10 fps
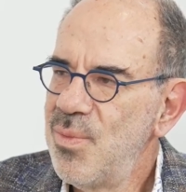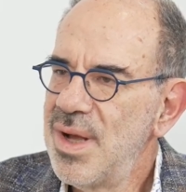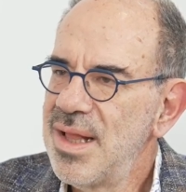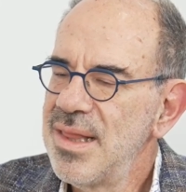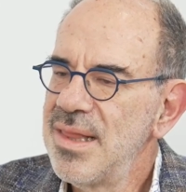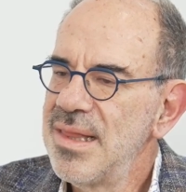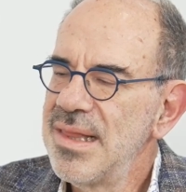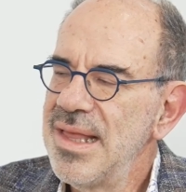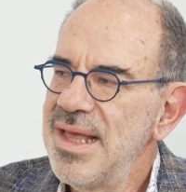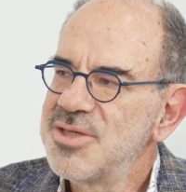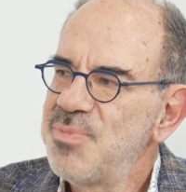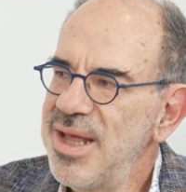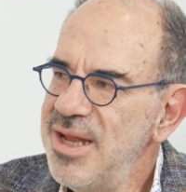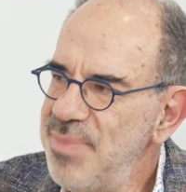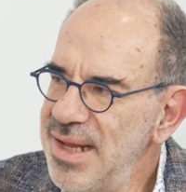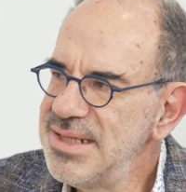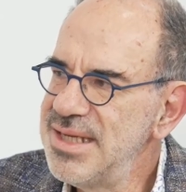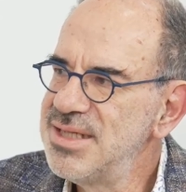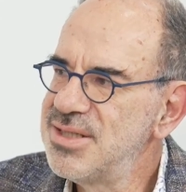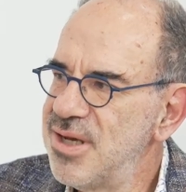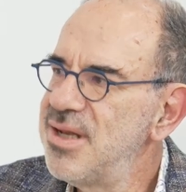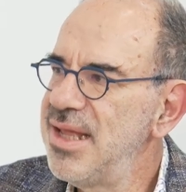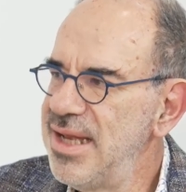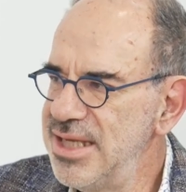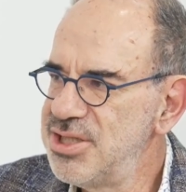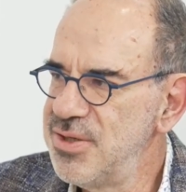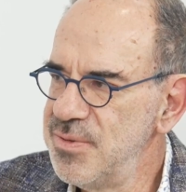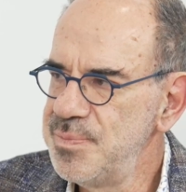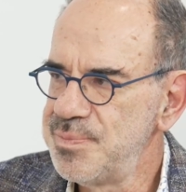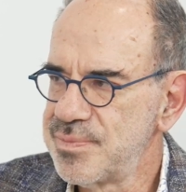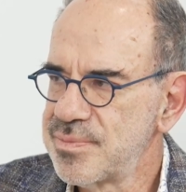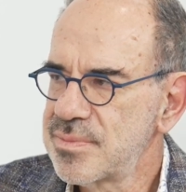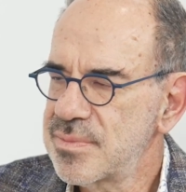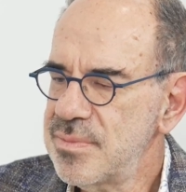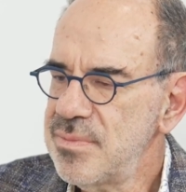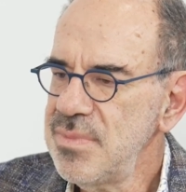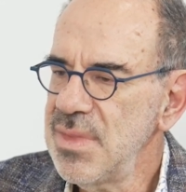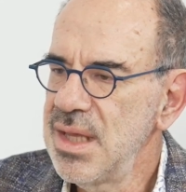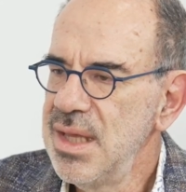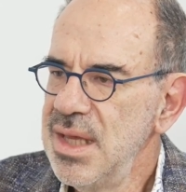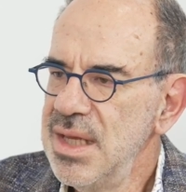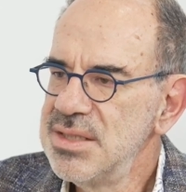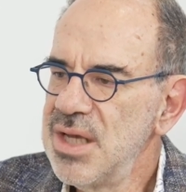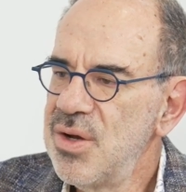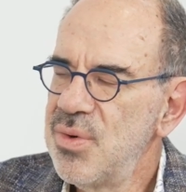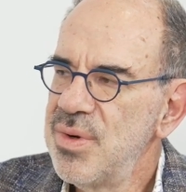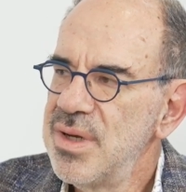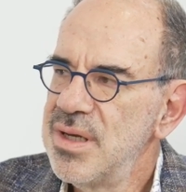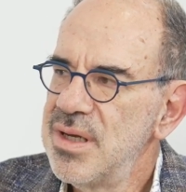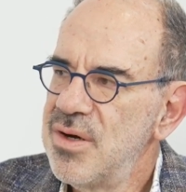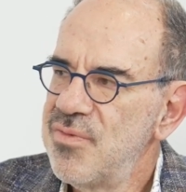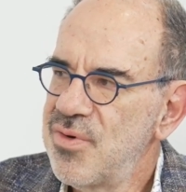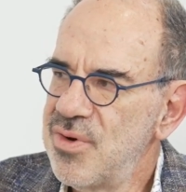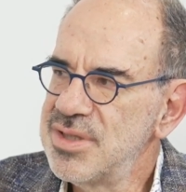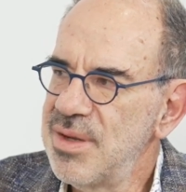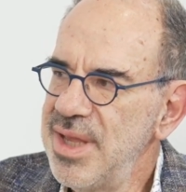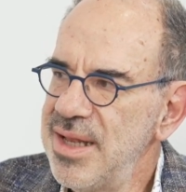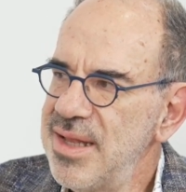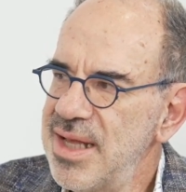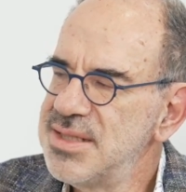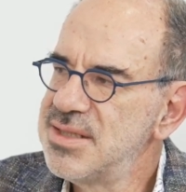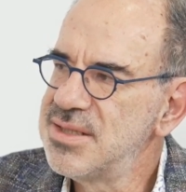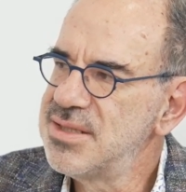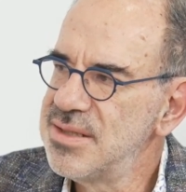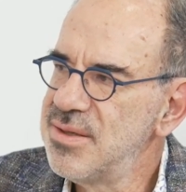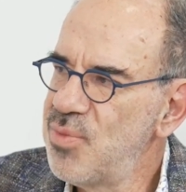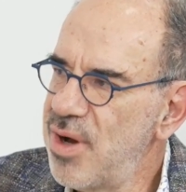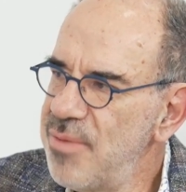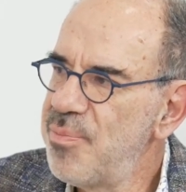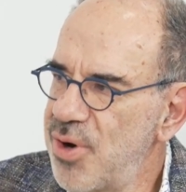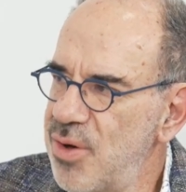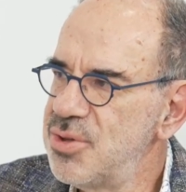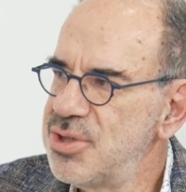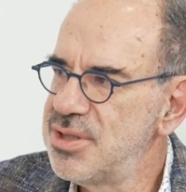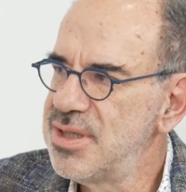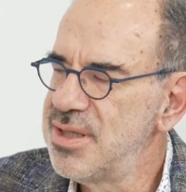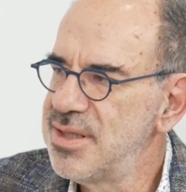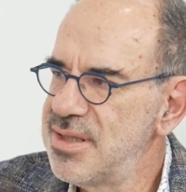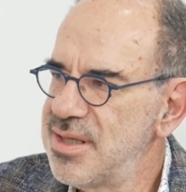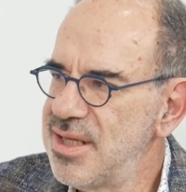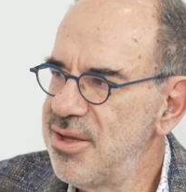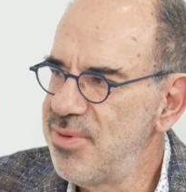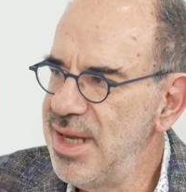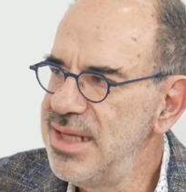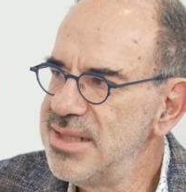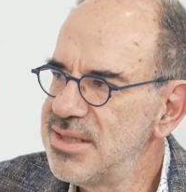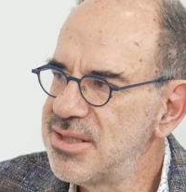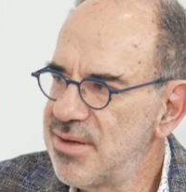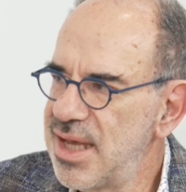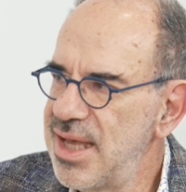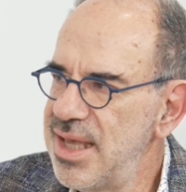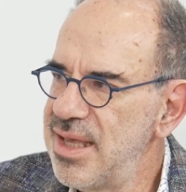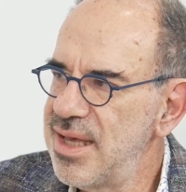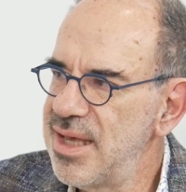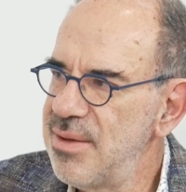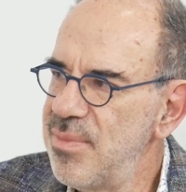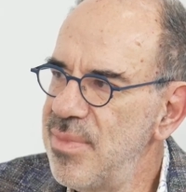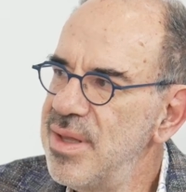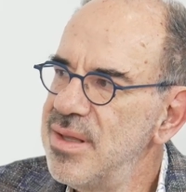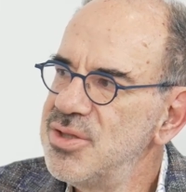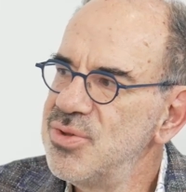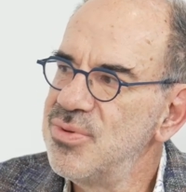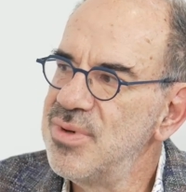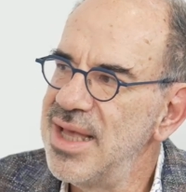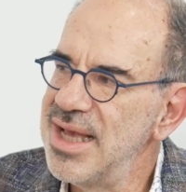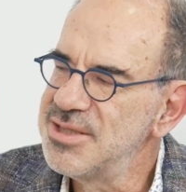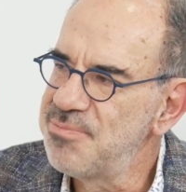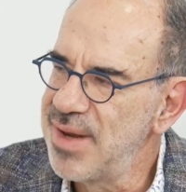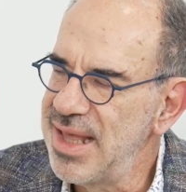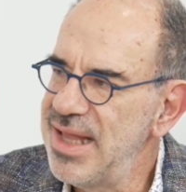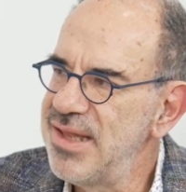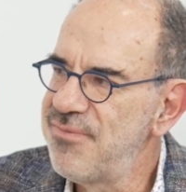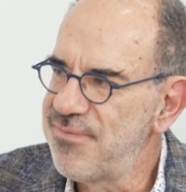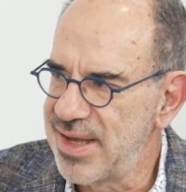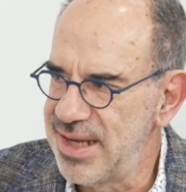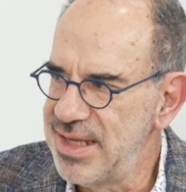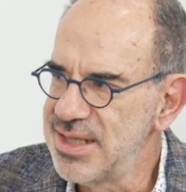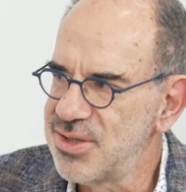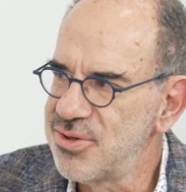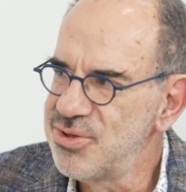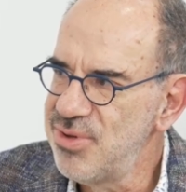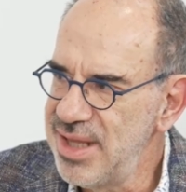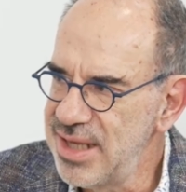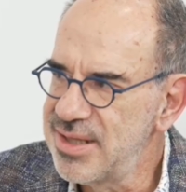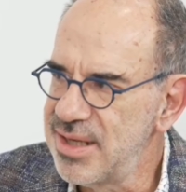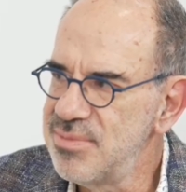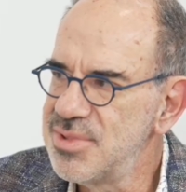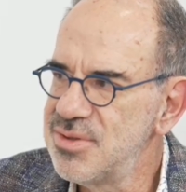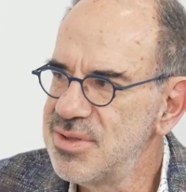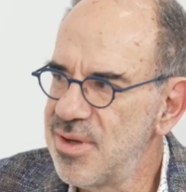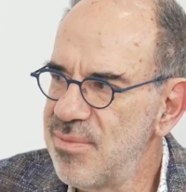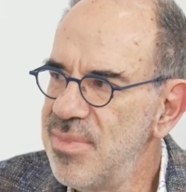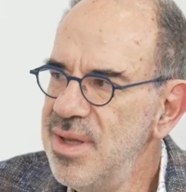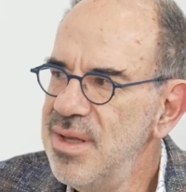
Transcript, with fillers: Well, explainability is certainly an issue. Mm -hmm. So, uh, of course, I mean, that's one approach that you really try um, to explain the findings or to link them to some,